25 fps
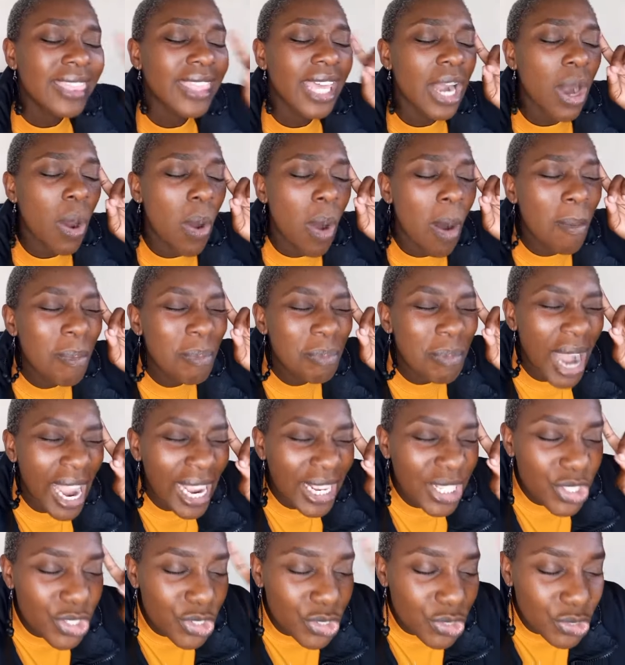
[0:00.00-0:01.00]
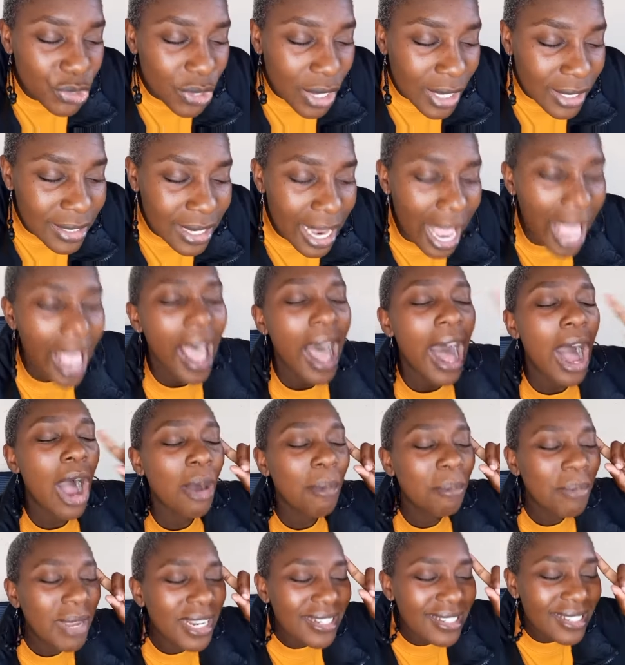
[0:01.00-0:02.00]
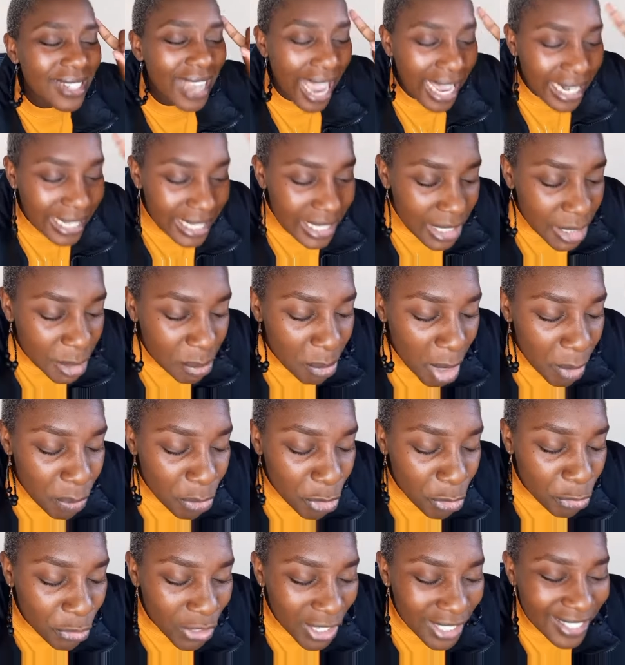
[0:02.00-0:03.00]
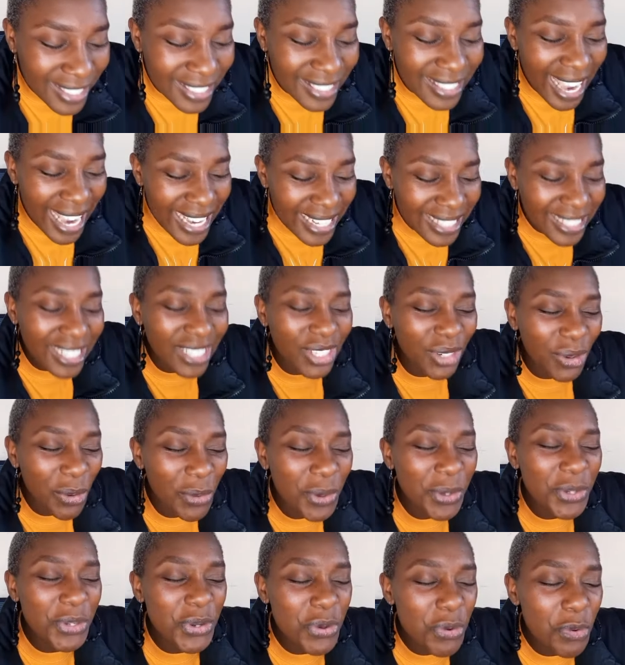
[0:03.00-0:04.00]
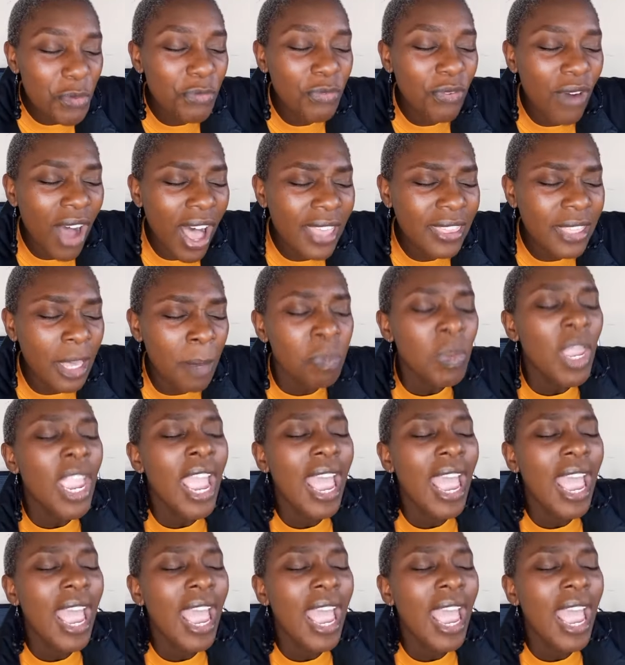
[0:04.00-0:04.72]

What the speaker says: that our mindset, our mentality may be fixated on you, Father,